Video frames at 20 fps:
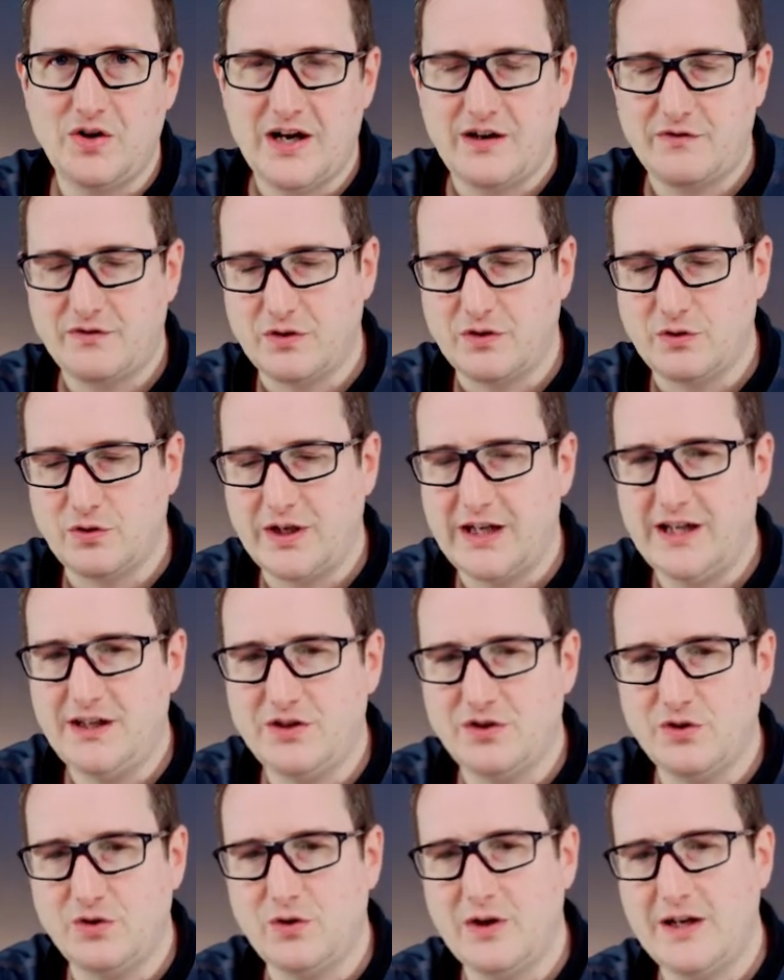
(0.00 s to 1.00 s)
have to look
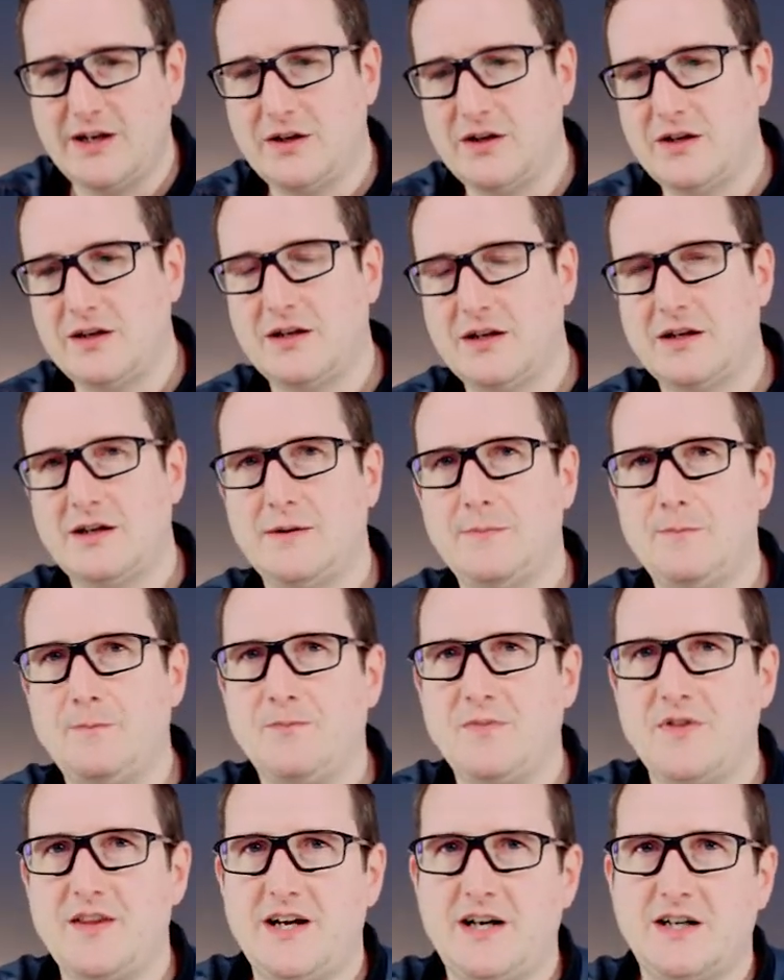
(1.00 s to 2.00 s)
into, and
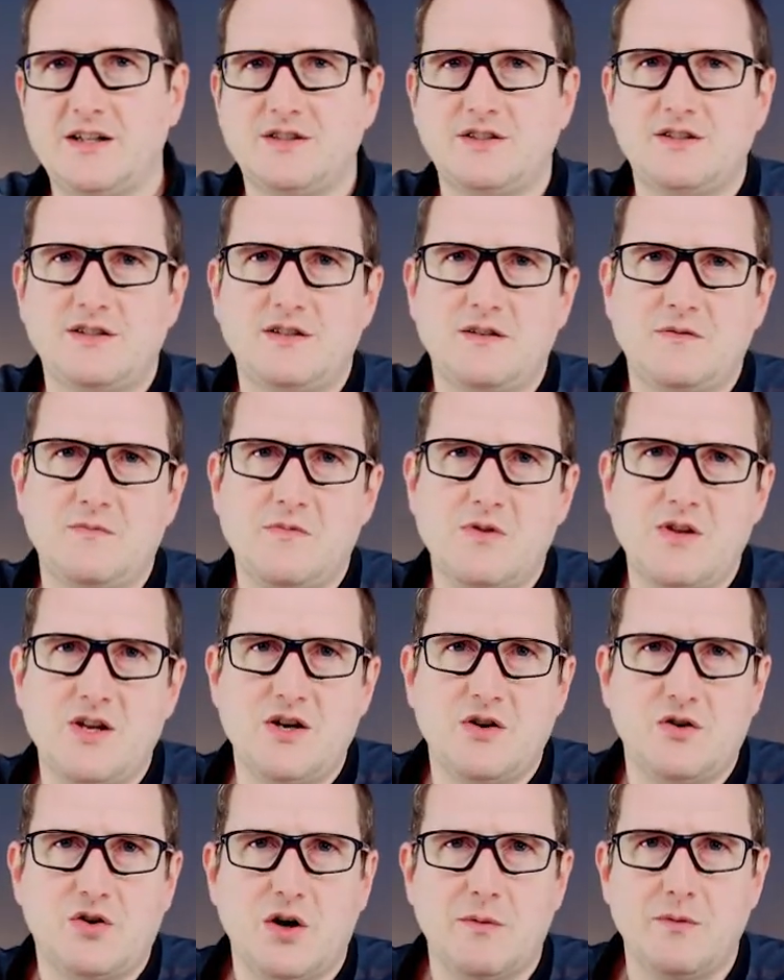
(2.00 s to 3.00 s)
there's
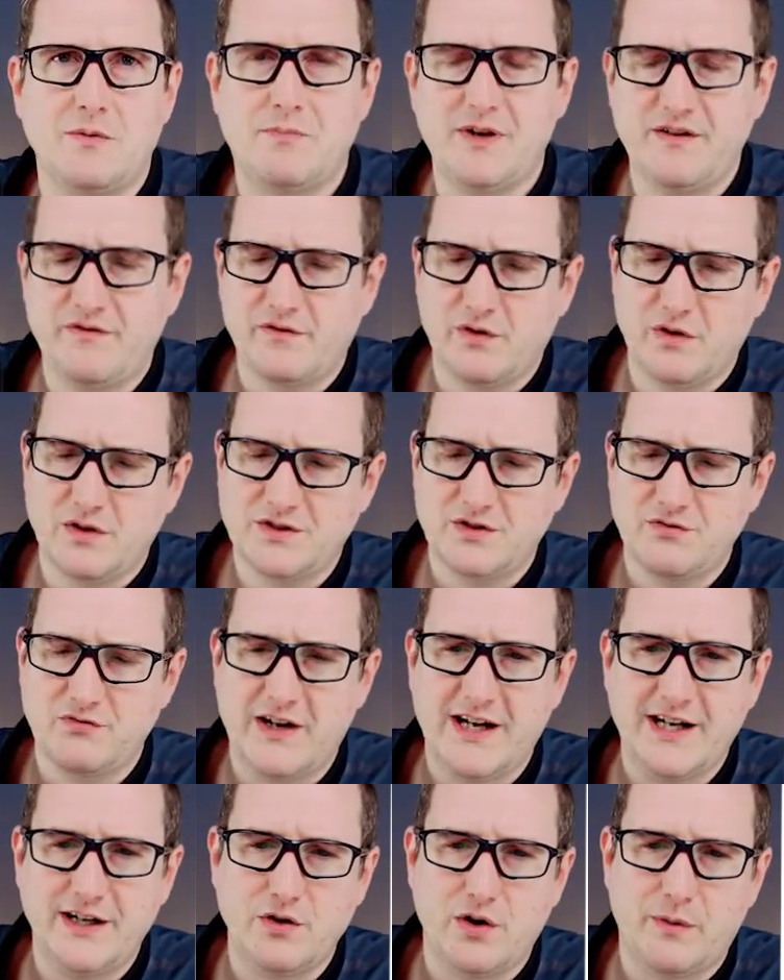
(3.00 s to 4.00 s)
common pitfalls in
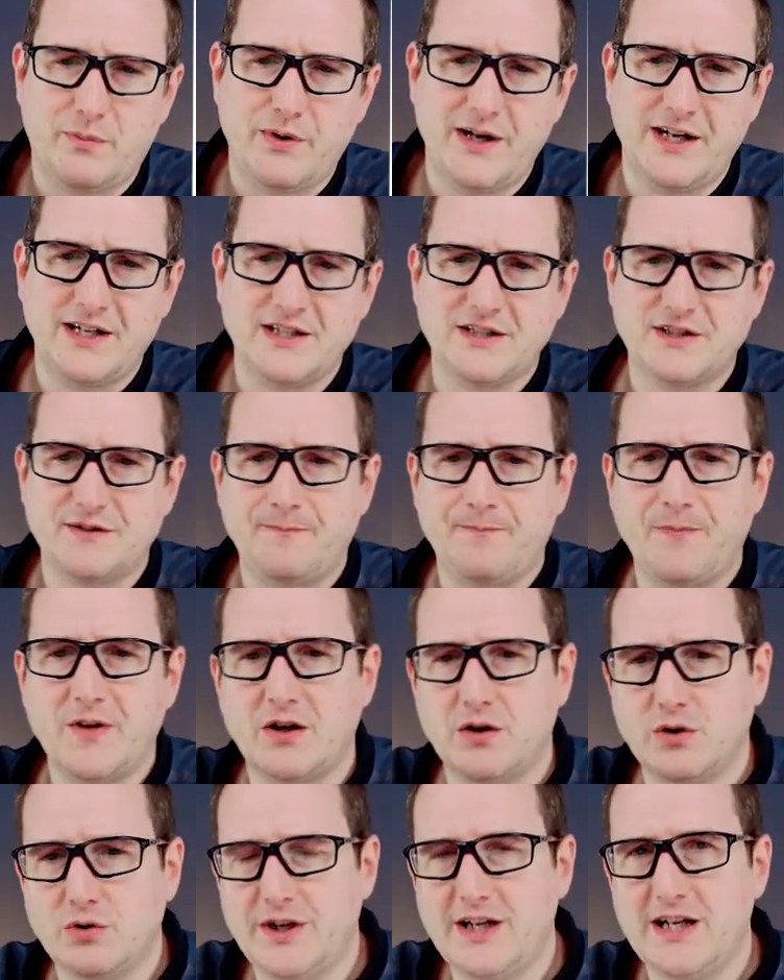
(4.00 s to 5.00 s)
writing operators,
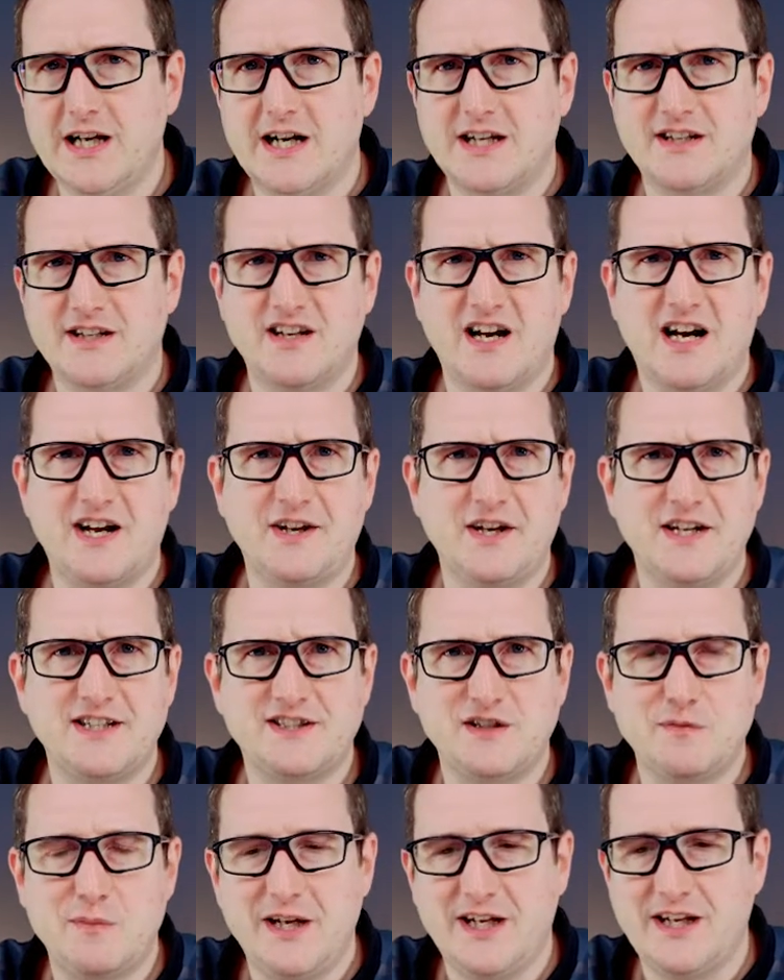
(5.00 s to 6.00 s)
including
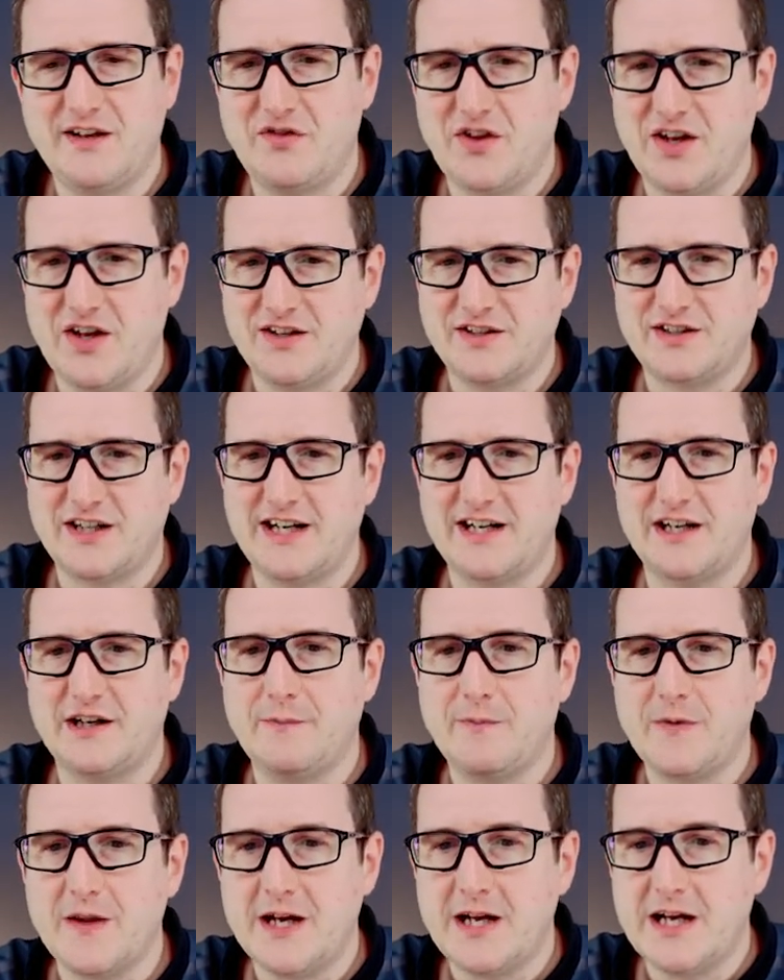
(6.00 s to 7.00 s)
underestimating the
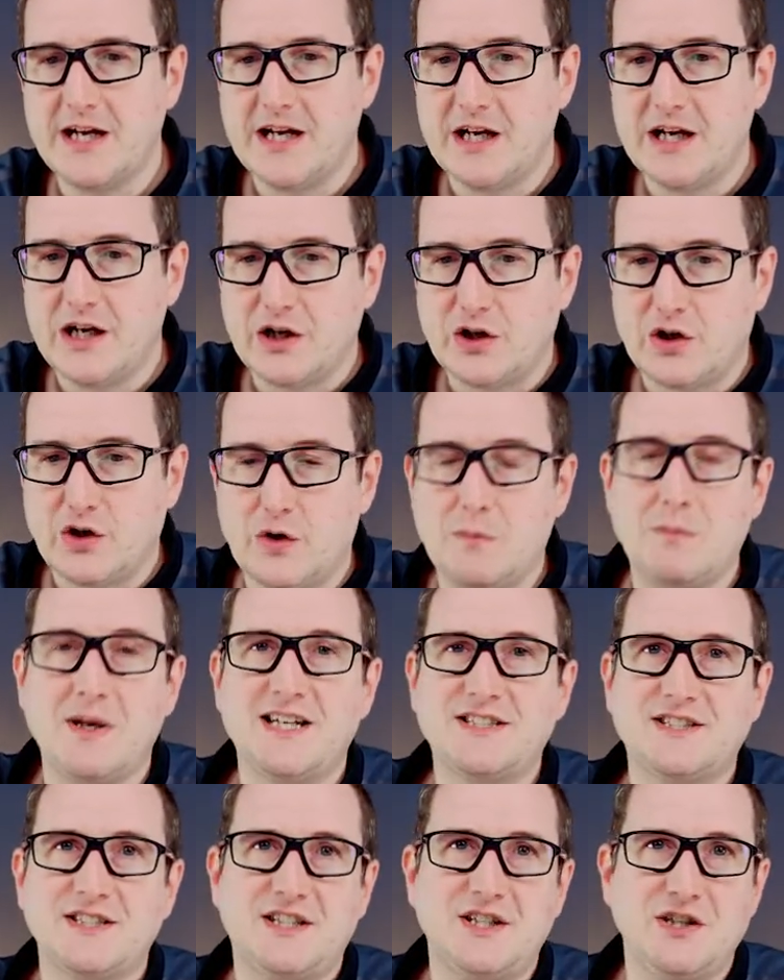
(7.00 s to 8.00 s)
entire
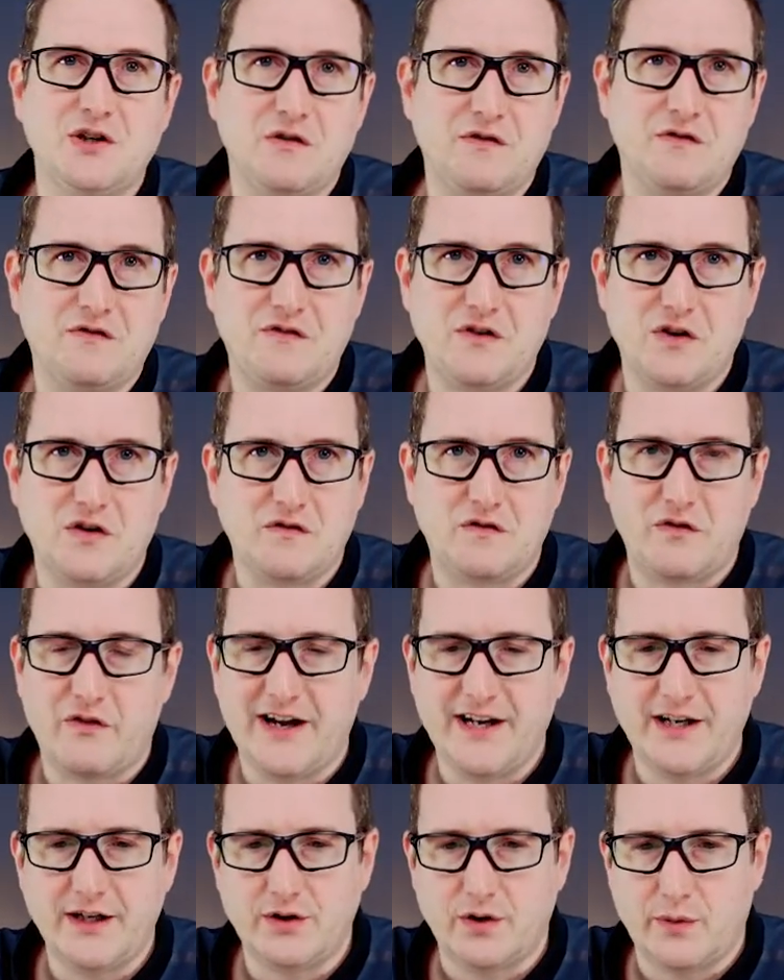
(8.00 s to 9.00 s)
complexity of
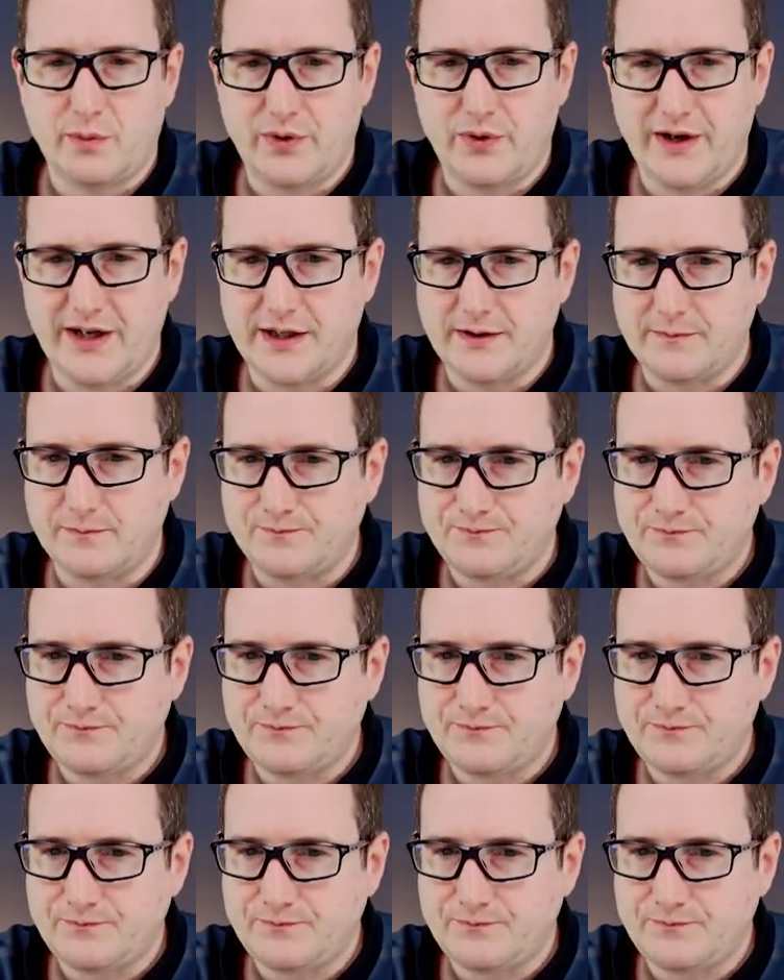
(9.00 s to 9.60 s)
writing an operator,